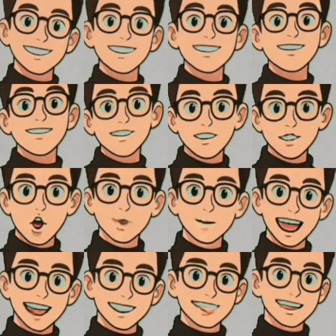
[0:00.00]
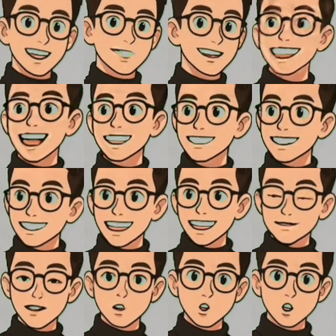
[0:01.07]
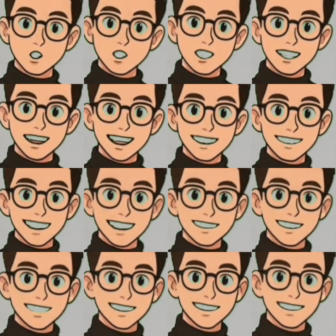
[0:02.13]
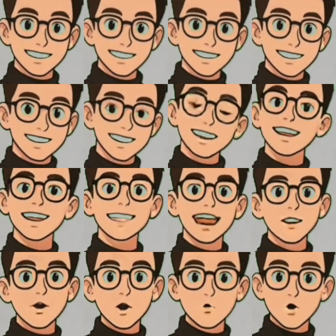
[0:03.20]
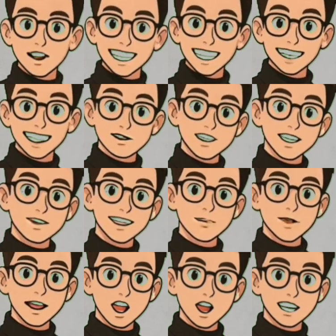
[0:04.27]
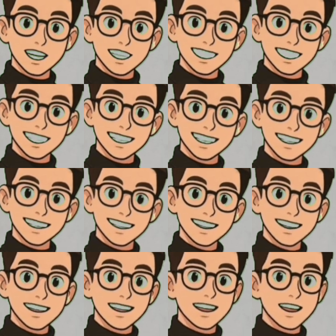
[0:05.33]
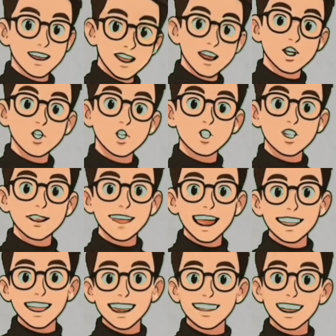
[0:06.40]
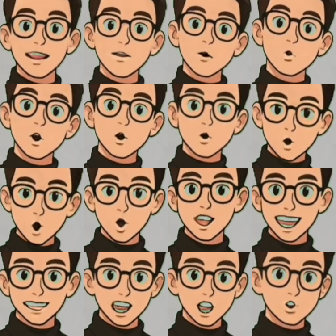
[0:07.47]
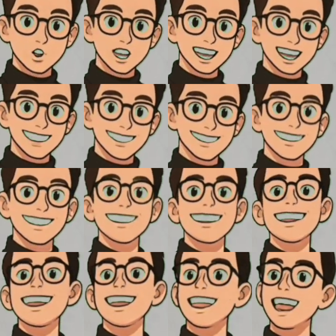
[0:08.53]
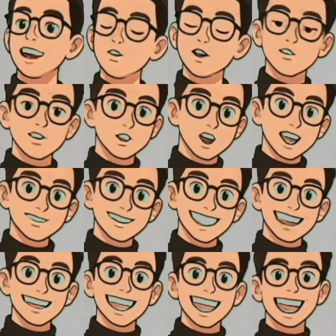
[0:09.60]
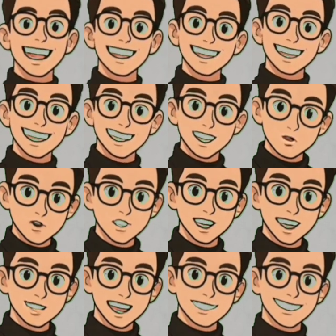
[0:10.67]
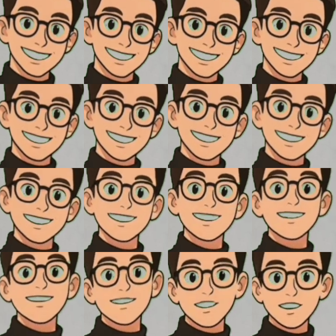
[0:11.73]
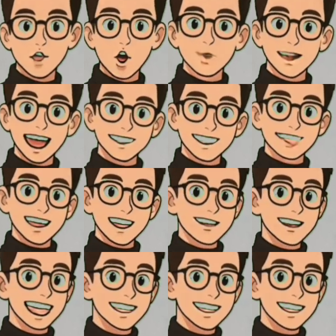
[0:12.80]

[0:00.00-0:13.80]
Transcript: One thing to notice about a wave is that the disturbance travels. The medium does not move far. A cork floating in the pond, mentioned above, bobs up and down, but stays in the same area as the disturbance caused by the pebble passes by.